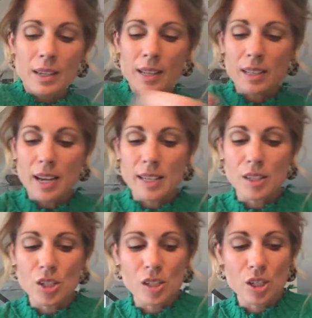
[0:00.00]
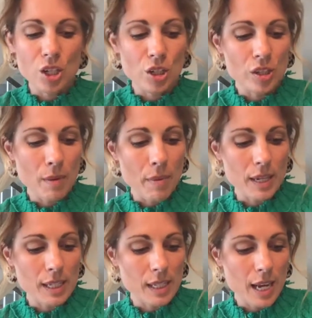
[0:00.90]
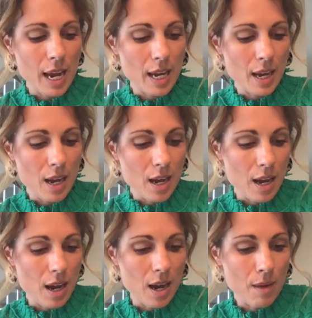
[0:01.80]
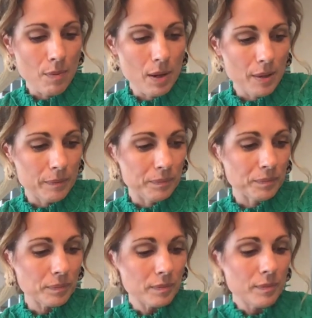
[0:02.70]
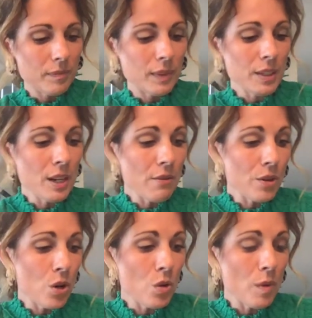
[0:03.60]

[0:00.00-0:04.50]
It's nice just to cheer somebody's day up. You never know who